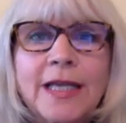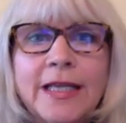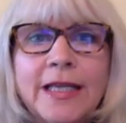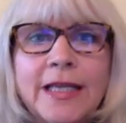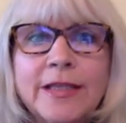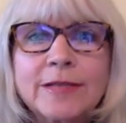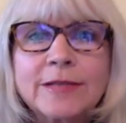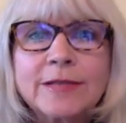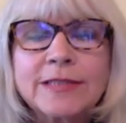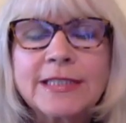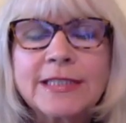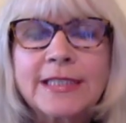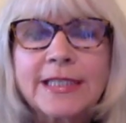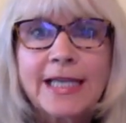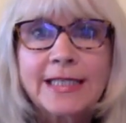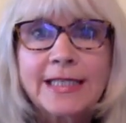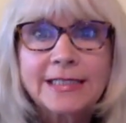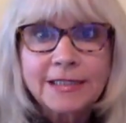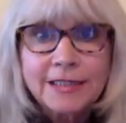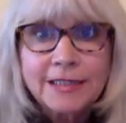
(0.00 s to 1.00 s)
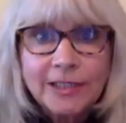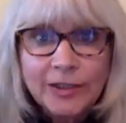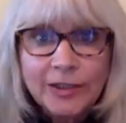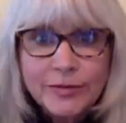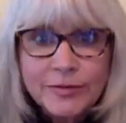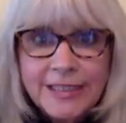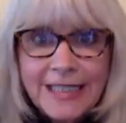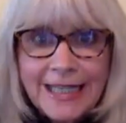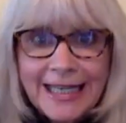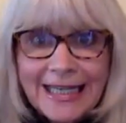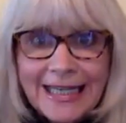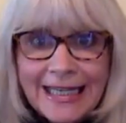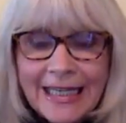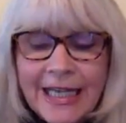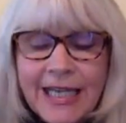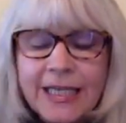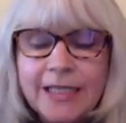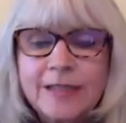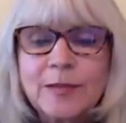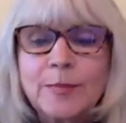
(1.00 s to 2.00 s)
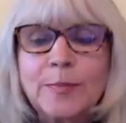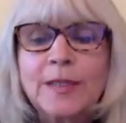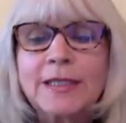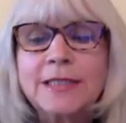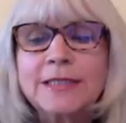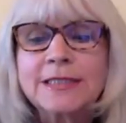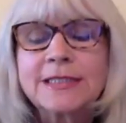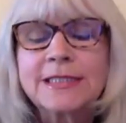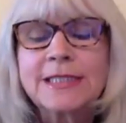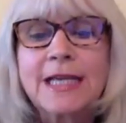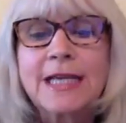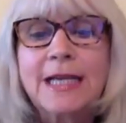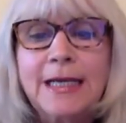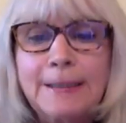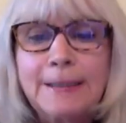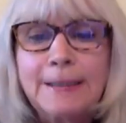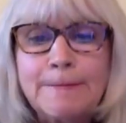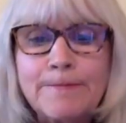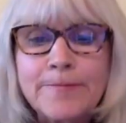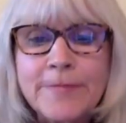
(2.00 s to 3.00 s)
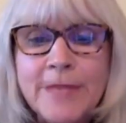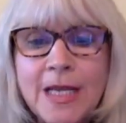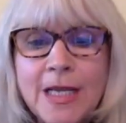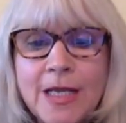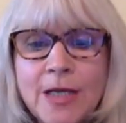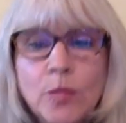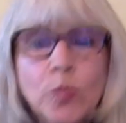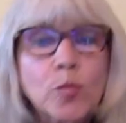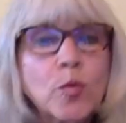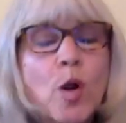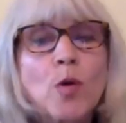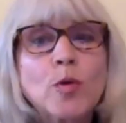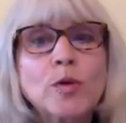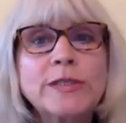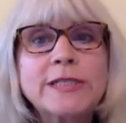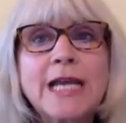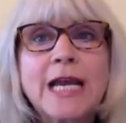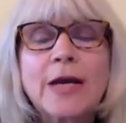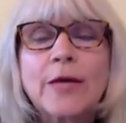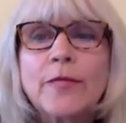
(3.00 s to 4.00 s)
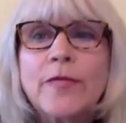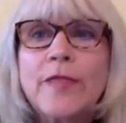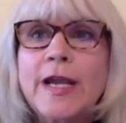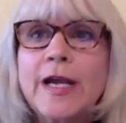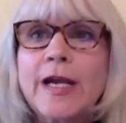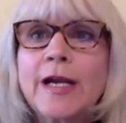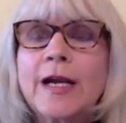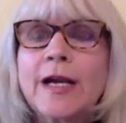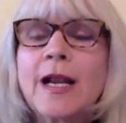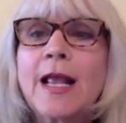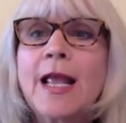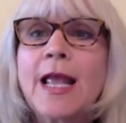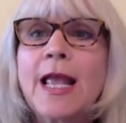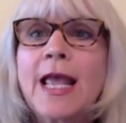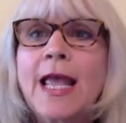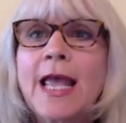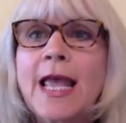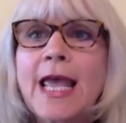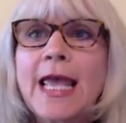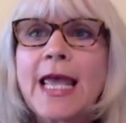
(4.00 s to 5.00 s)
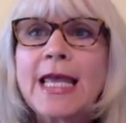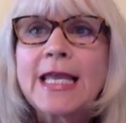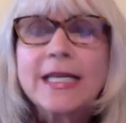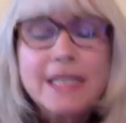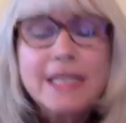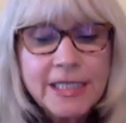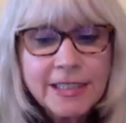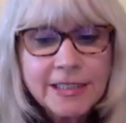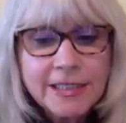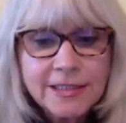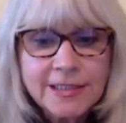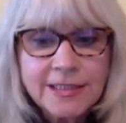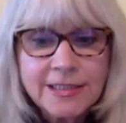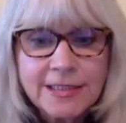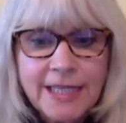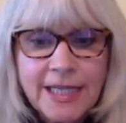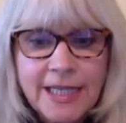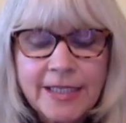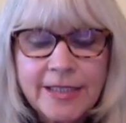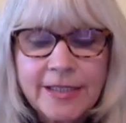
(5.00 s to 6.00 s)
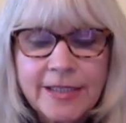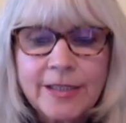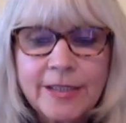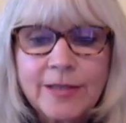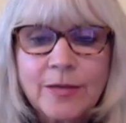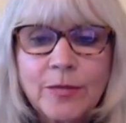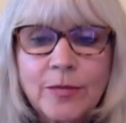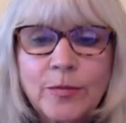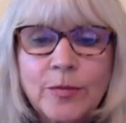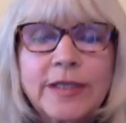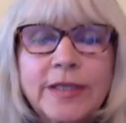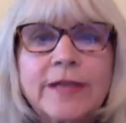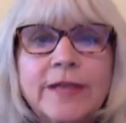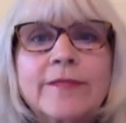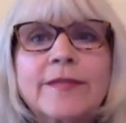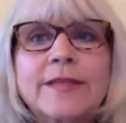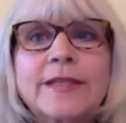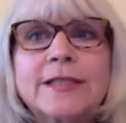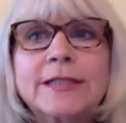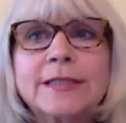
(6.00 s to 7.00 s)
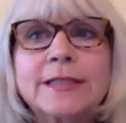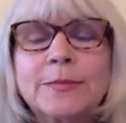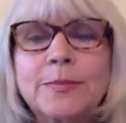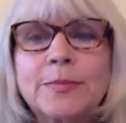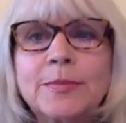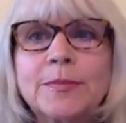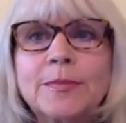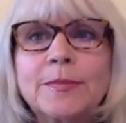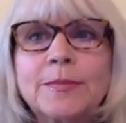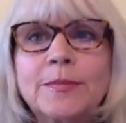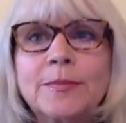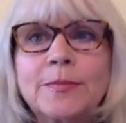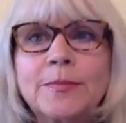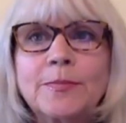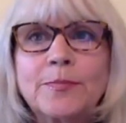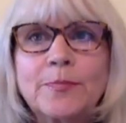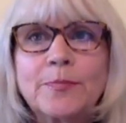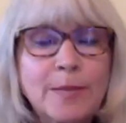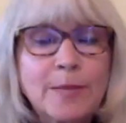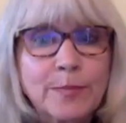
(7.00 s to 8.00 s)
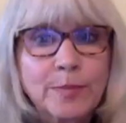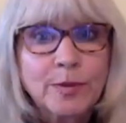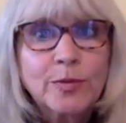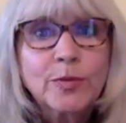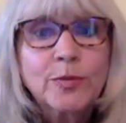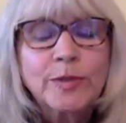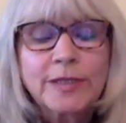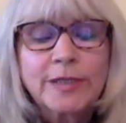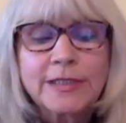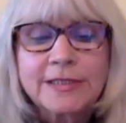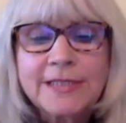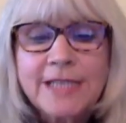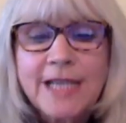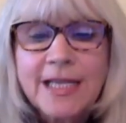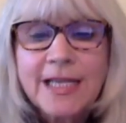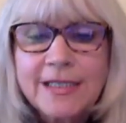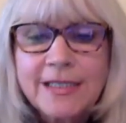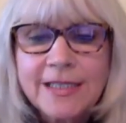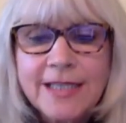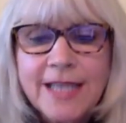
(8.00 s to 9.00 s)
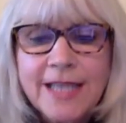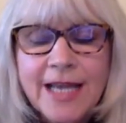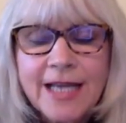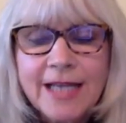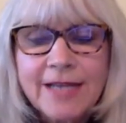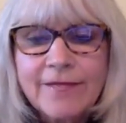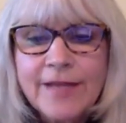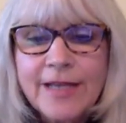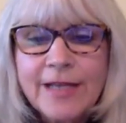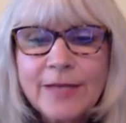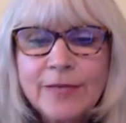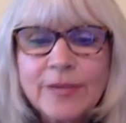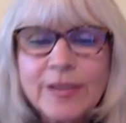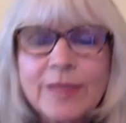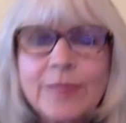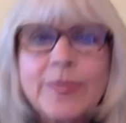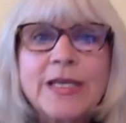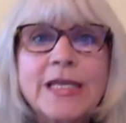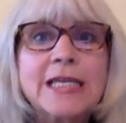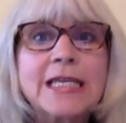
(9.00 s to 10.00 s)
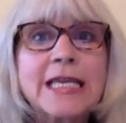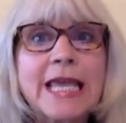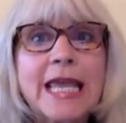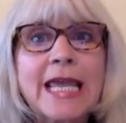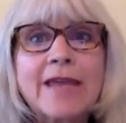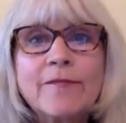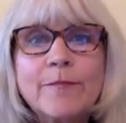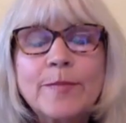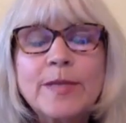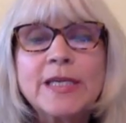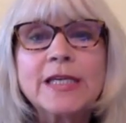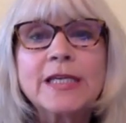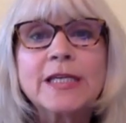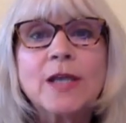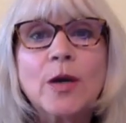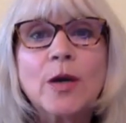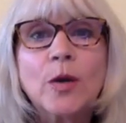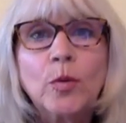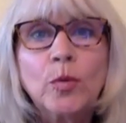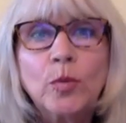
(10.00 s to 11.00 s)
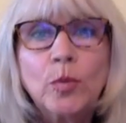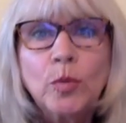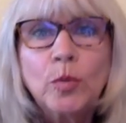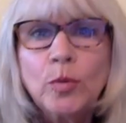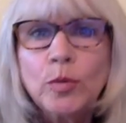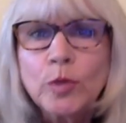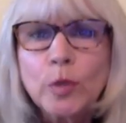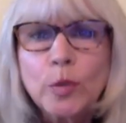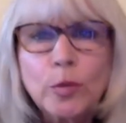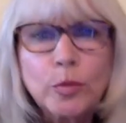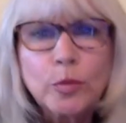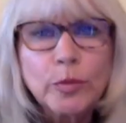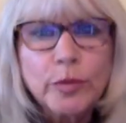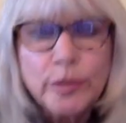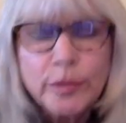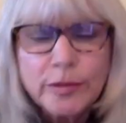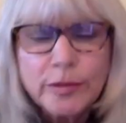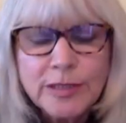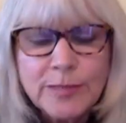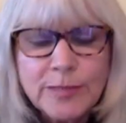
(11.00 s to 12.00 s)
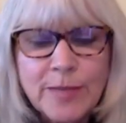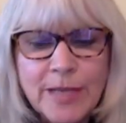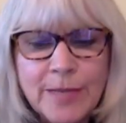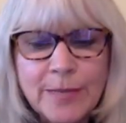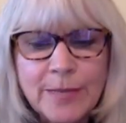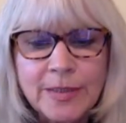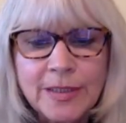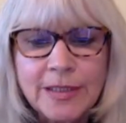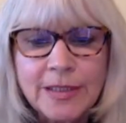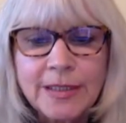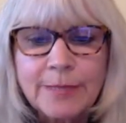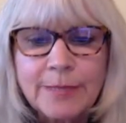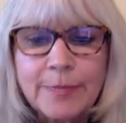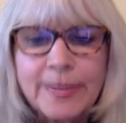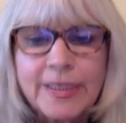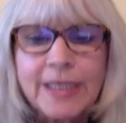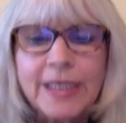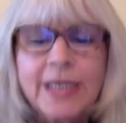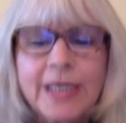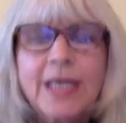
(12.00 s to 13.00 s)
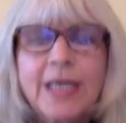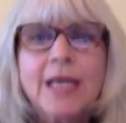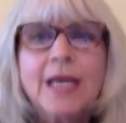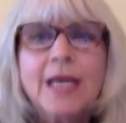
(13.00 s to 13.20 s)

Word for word: had those at that, you know, the high handlebars, um, rode down there. And years later, one of the people who had attended that event with me gave me an old, old newspaper clipping